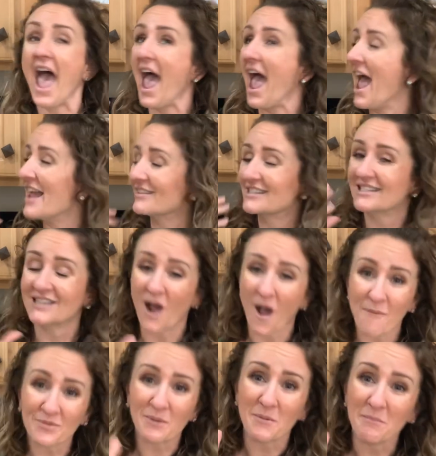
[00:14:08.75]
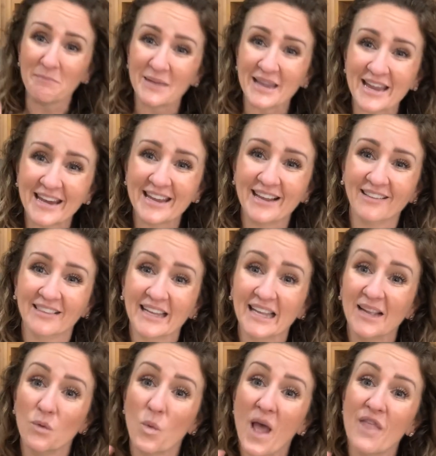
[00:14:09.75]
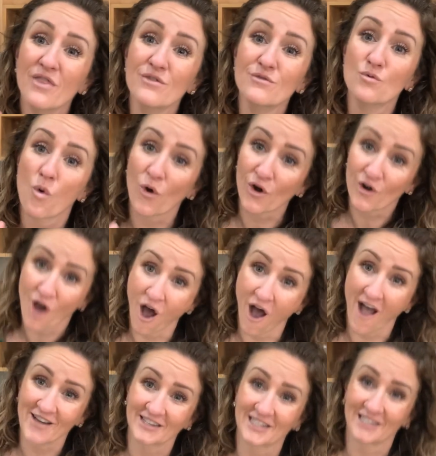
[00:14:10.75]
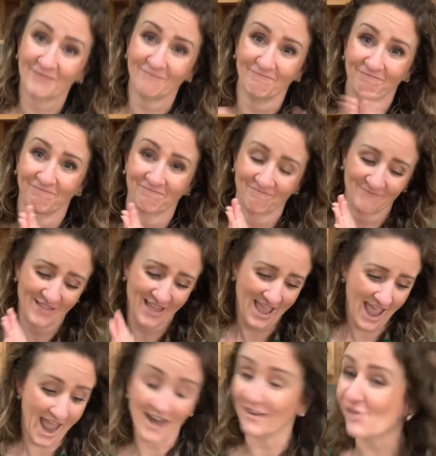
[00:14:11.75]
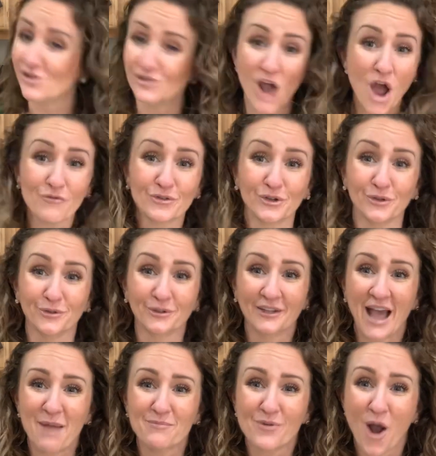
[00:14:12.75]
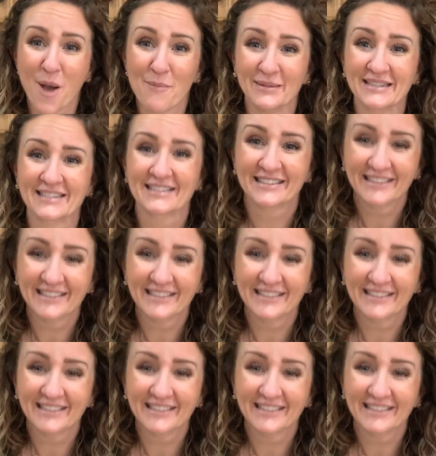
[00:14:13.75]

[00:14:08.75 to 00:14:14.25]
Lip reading: and stop them immediately when you're not. And it's not rude, I promise.